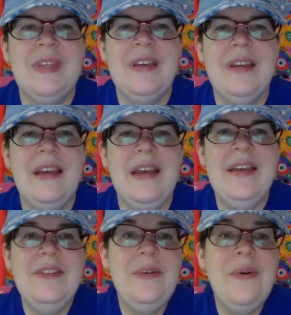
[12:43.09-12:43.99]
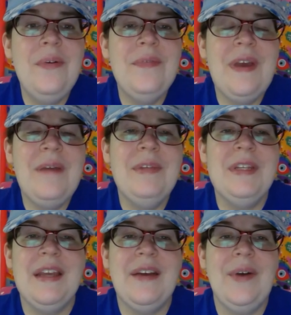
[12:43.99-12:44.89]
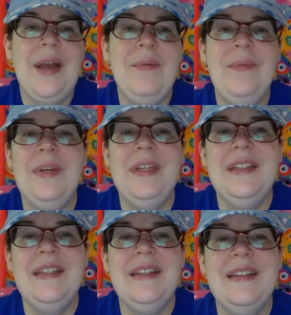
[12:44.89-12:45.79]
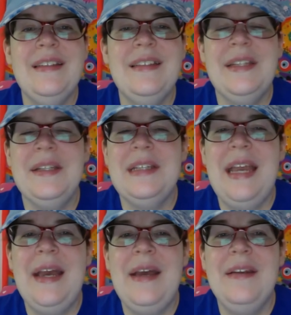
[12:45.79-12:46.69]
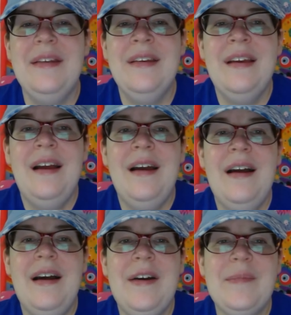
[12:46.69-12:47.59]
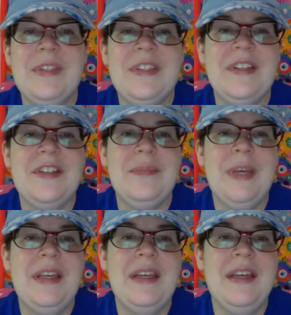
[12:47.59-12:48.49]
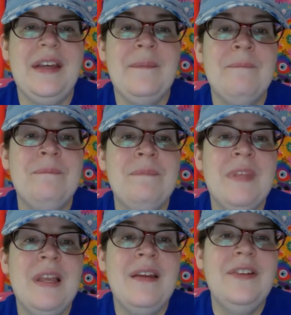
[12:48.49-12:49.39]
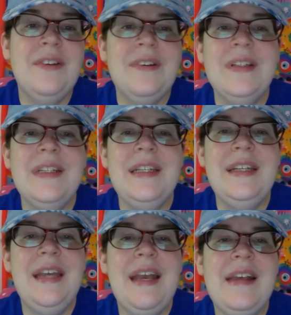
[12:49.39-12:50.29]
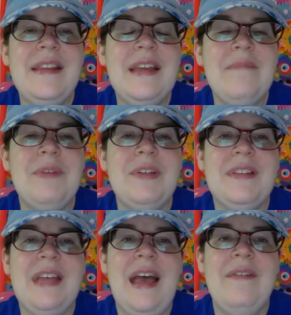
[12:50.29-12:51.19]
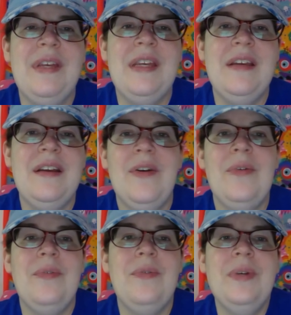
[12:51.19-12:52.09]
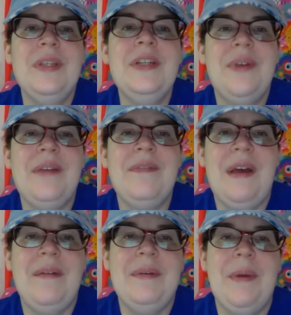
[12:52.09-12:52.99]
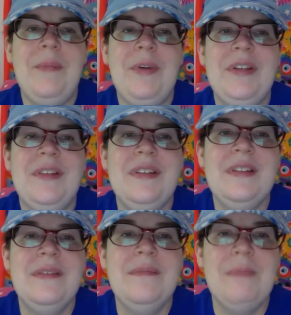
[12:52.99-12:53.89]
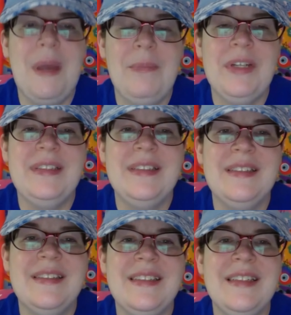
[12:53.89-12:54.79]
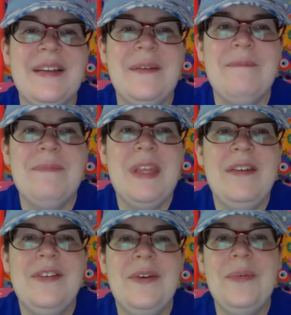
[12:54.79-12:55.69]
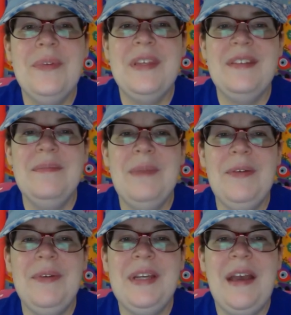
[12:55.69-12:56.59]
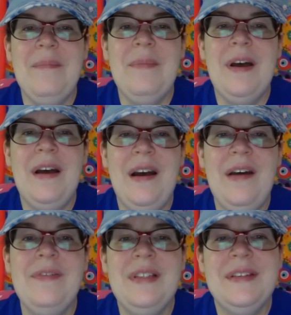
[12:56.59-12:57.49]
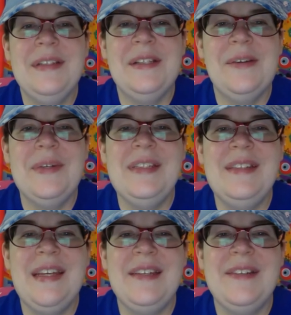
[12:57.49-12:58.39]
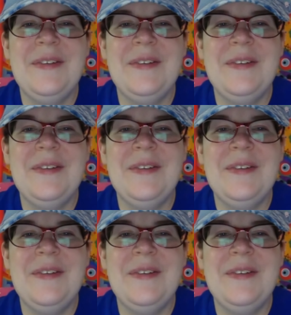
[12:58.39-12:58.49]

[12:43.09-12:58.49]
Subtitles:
And they're all family now. And we see at the end Stitch making turkey and them just having really great family memories. So this is my recap of Lilo and Stitch.